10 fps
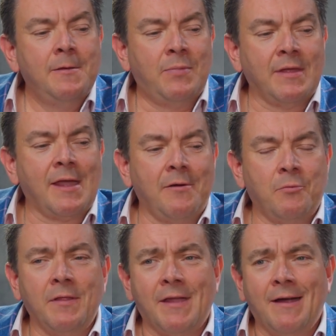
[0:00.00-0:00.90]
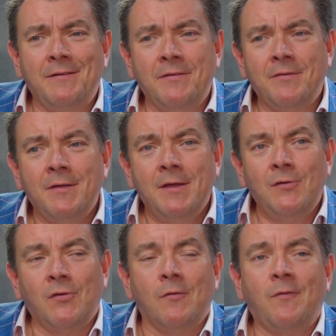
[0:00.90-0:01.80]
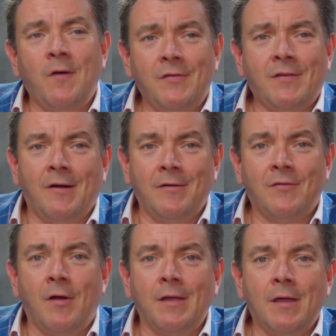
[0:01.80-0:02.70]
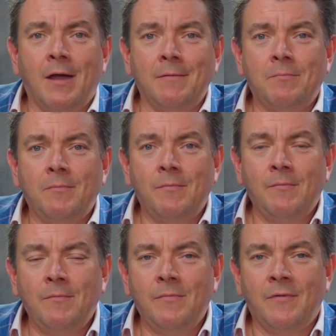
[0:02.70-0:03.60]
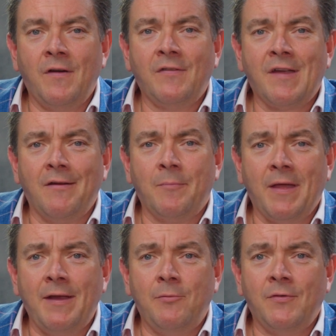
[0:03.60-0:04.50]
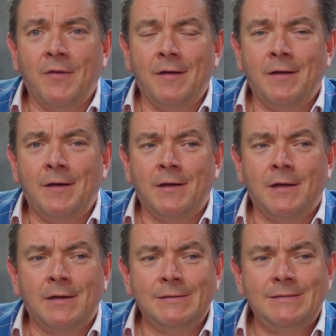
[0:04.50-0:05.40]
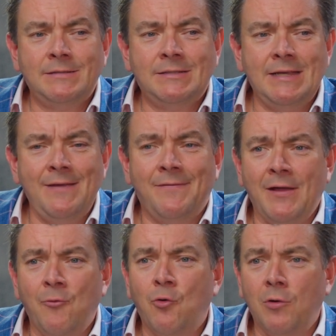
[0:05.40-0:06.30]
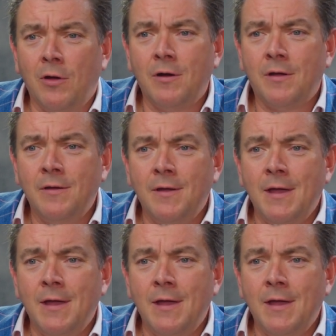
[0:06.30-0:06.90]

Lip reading: But one of the characters, so the first character, the first character I played was a tiefling warlock,